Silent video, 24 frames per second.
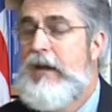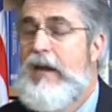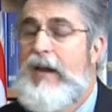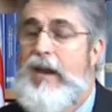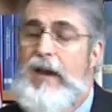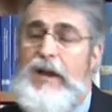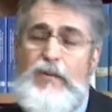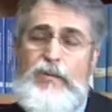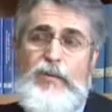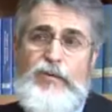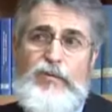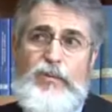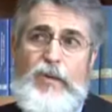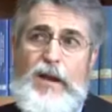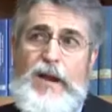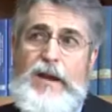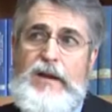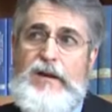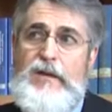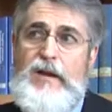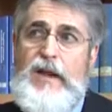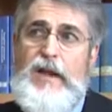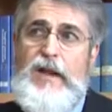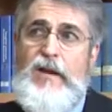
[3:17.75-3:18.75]
And he was right
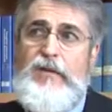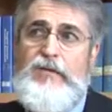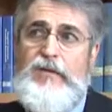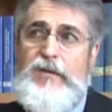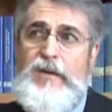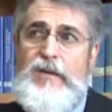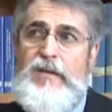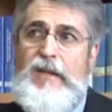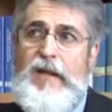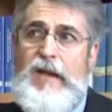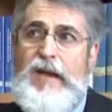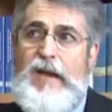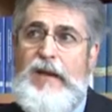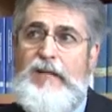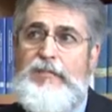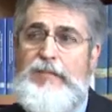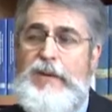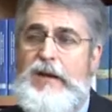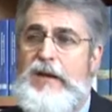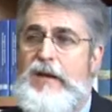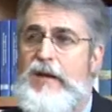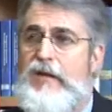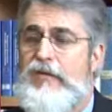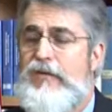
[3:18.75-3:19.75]
in asking that,
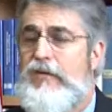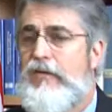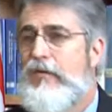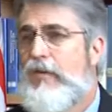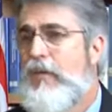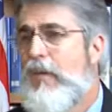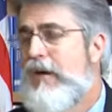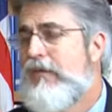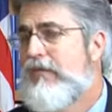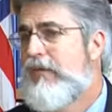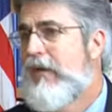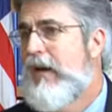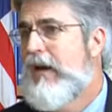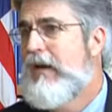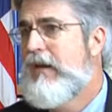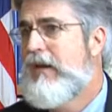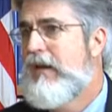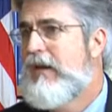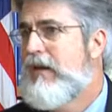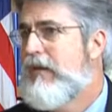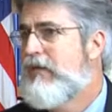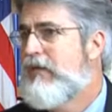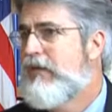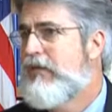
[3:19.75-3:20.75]
because quite
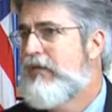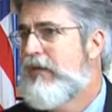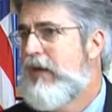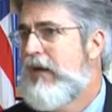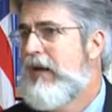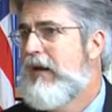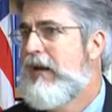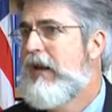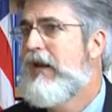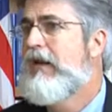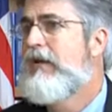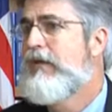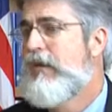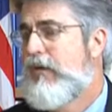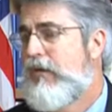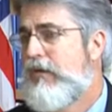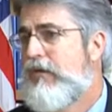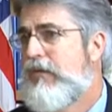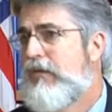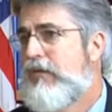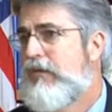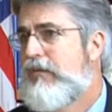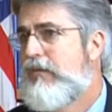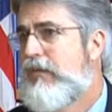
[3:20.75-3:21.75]
frankly, there was very little
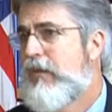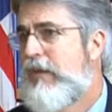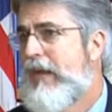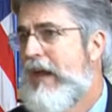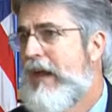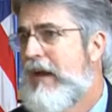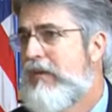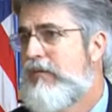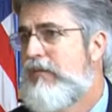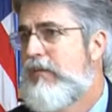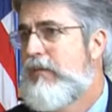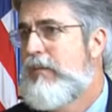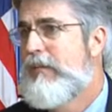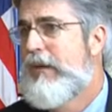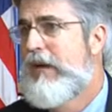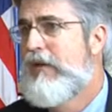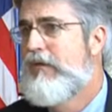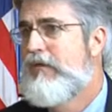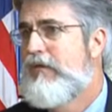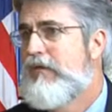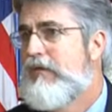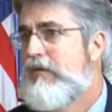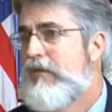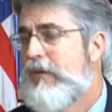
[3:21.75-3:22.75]
use for that
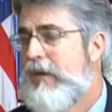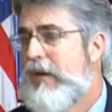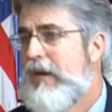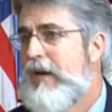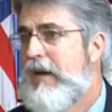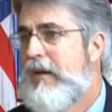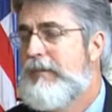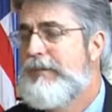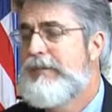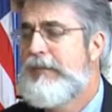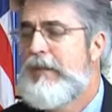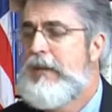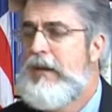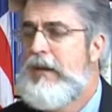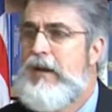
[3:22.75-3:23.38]
information for him.